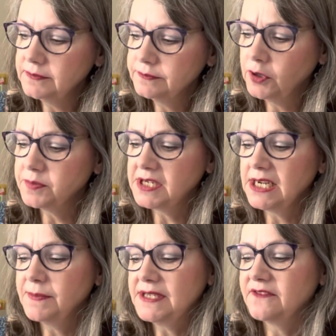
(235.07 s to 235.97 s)
Popped a
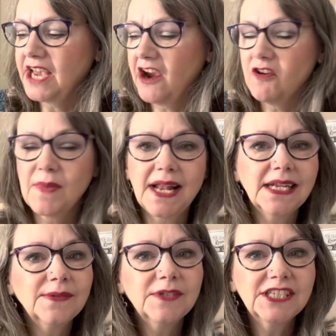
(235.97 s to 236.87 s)
little bit of caramel
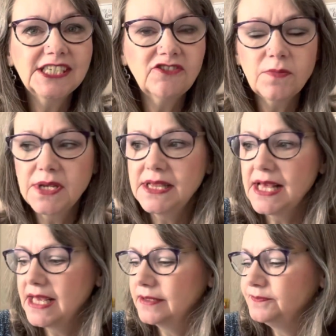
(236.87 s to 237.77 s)
syrup in
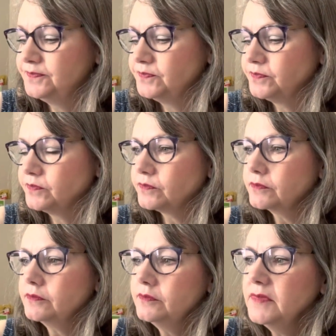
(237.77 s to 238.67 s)
there
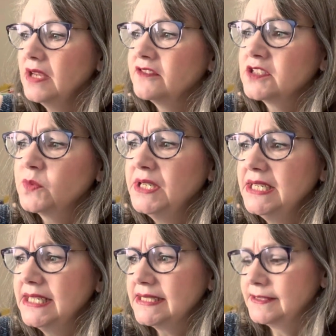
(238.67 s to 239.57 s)
for
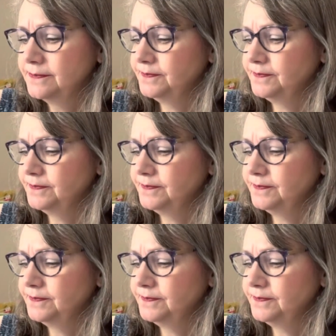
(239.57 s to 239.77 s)
sweetness.